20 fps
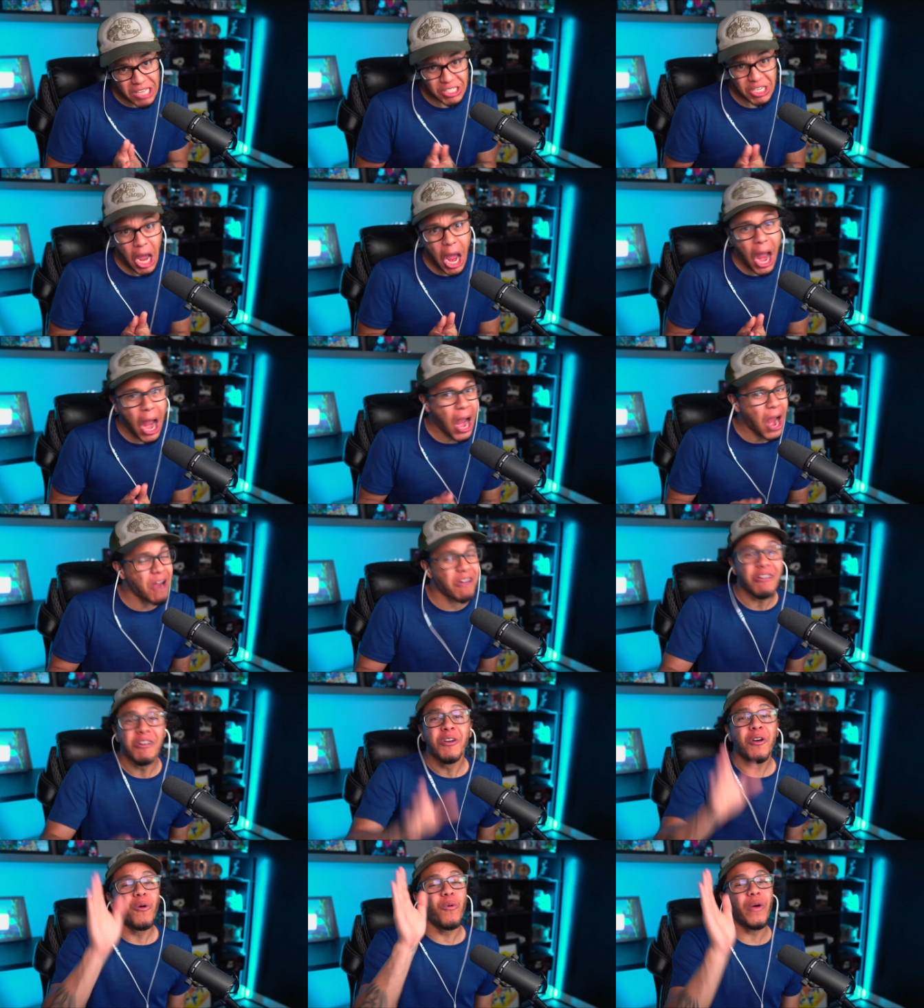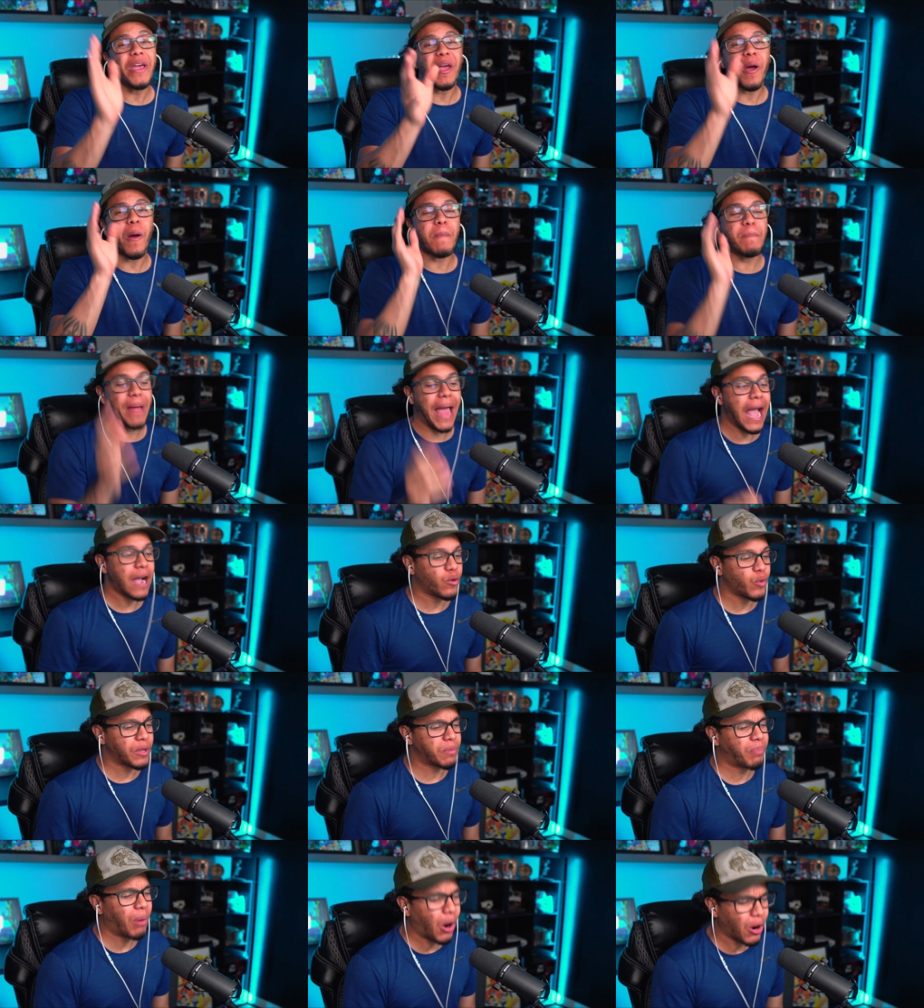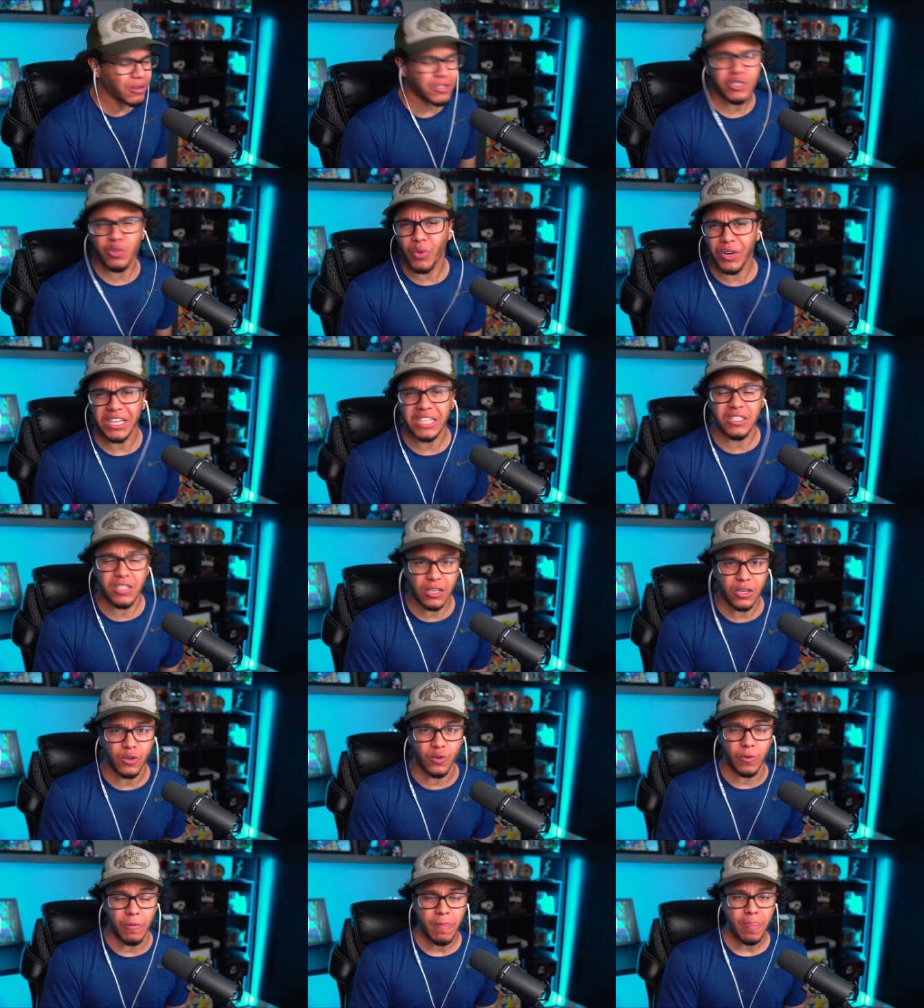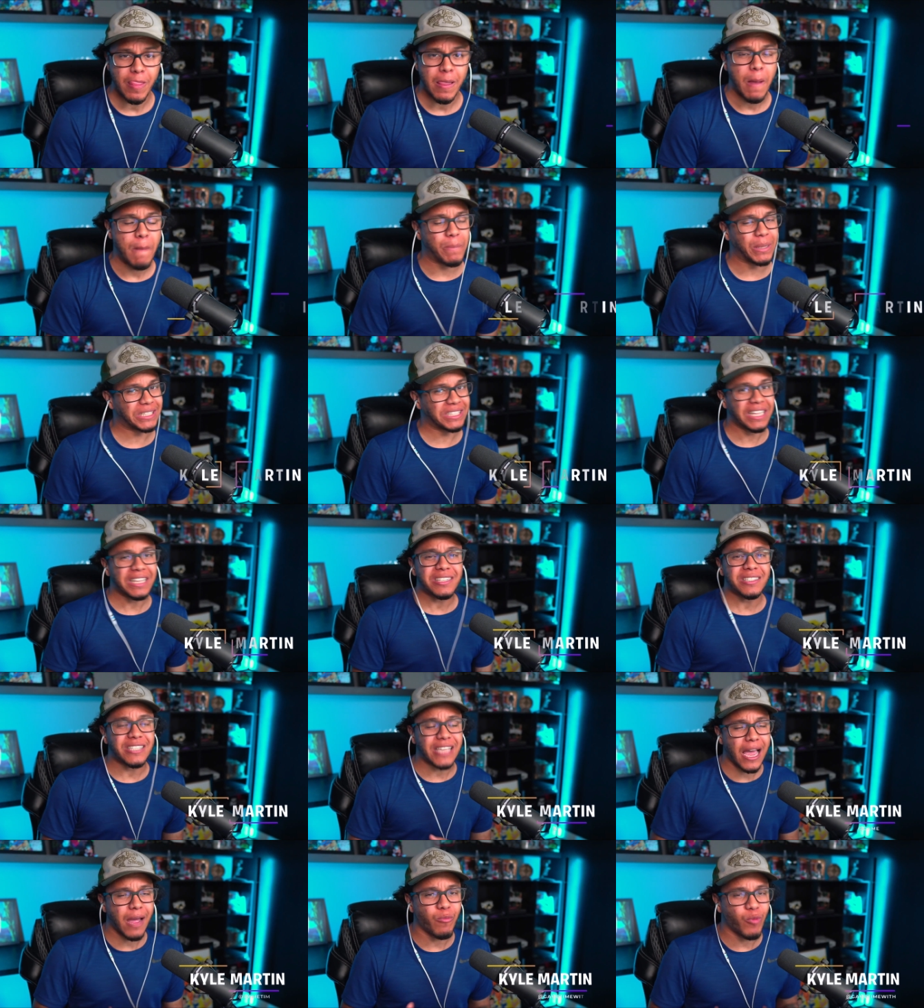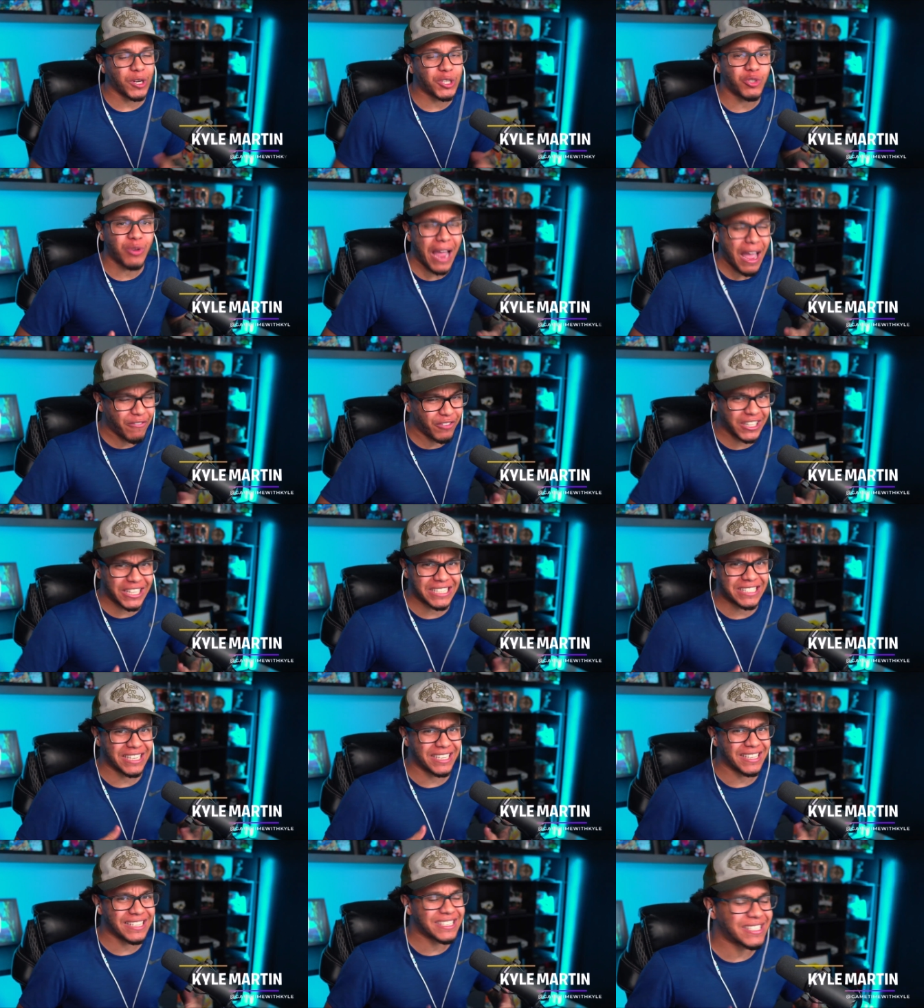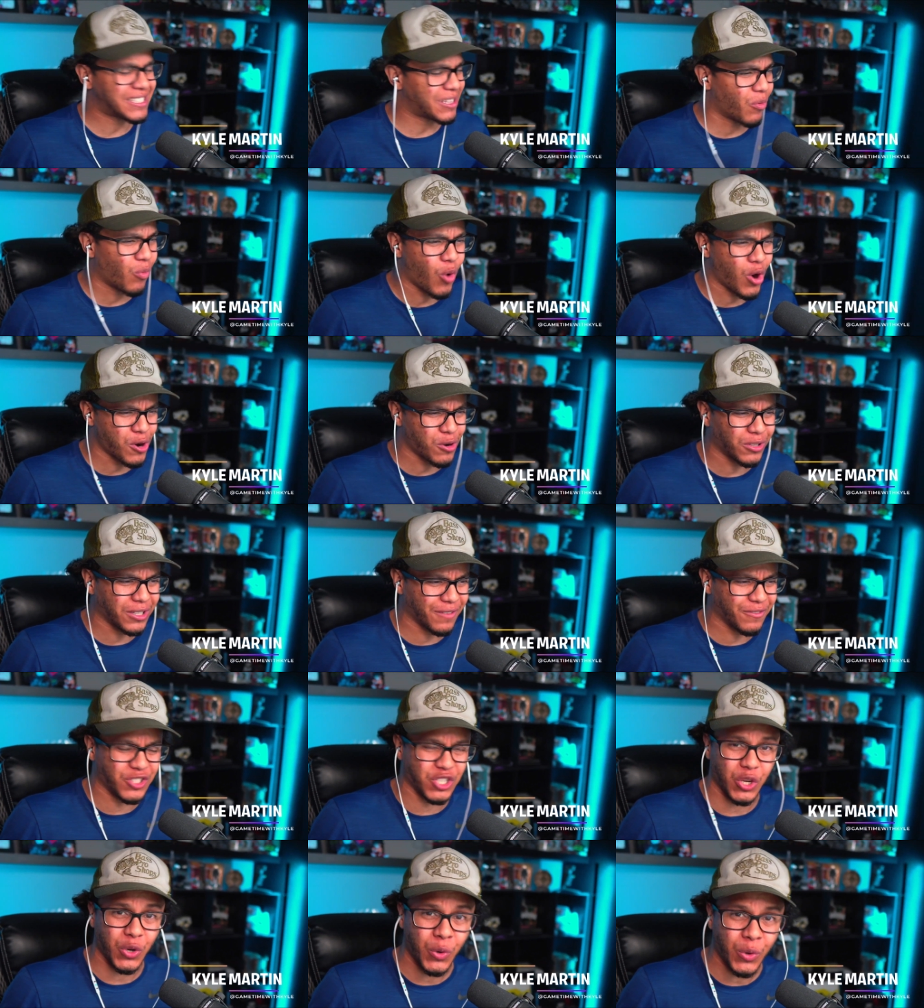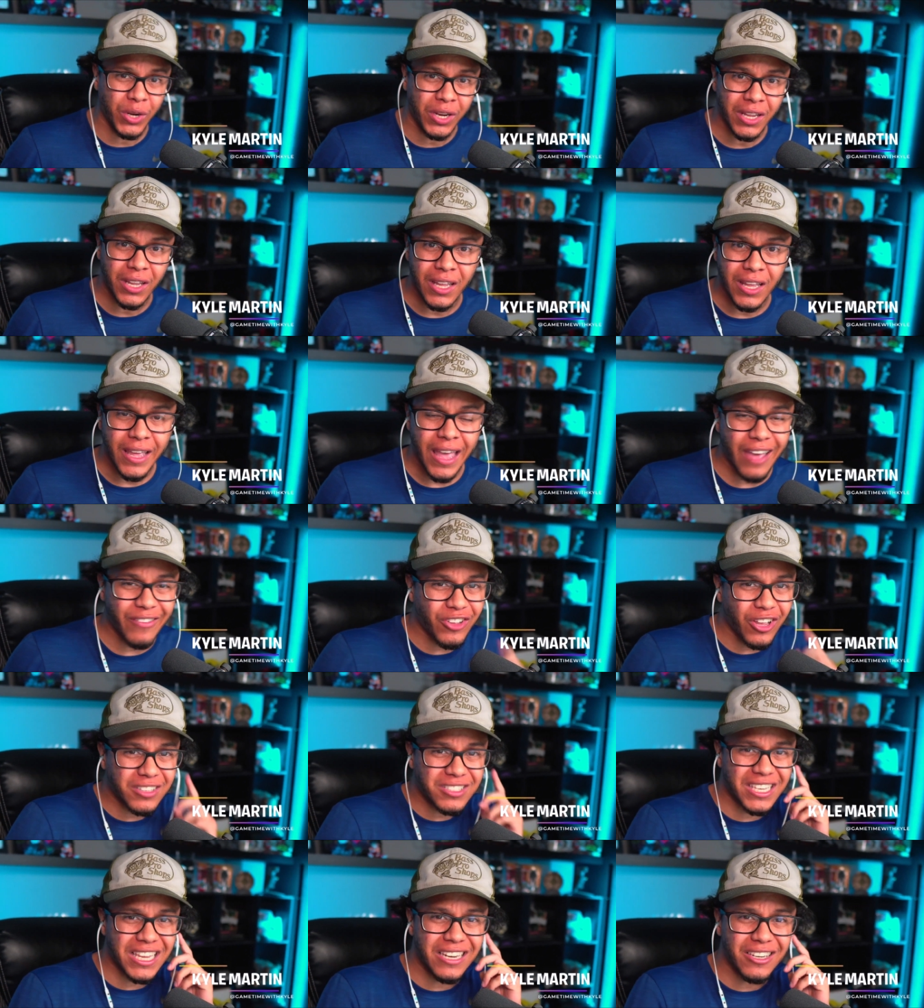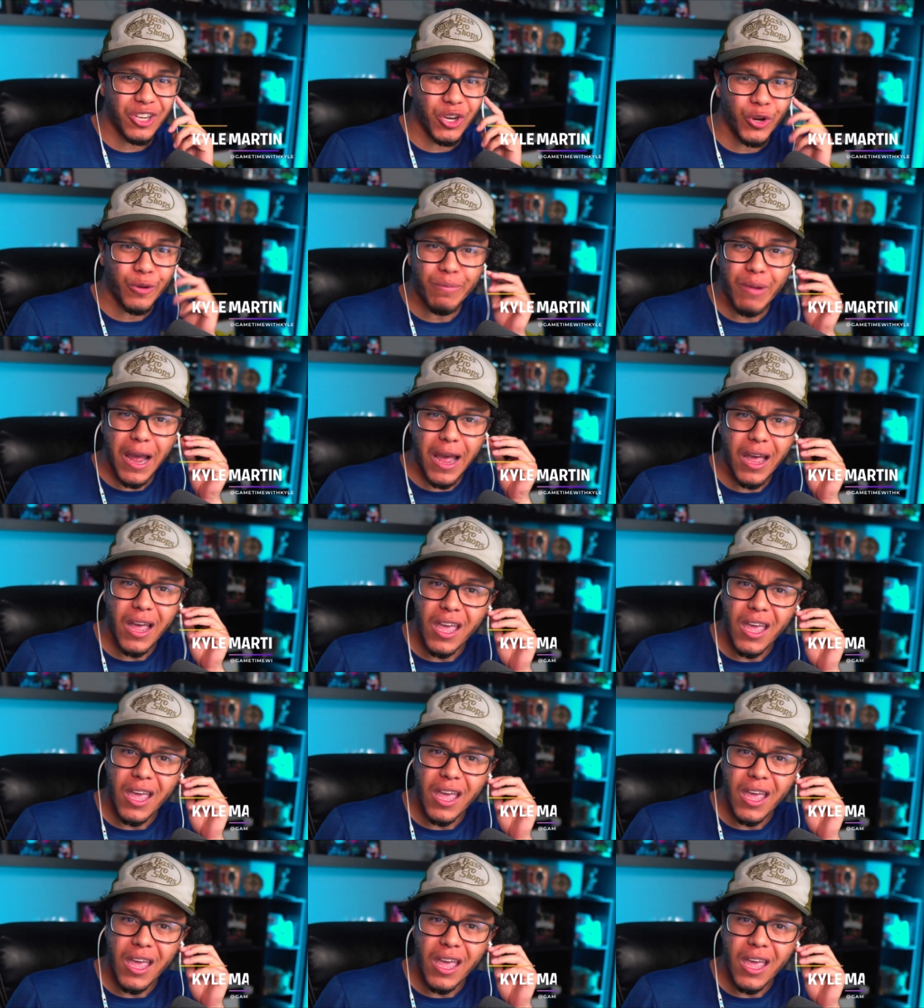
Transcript: sir. We are back with part 22. But this time we're traveling to this the world of Dune. Have y'all seen Dune, bro?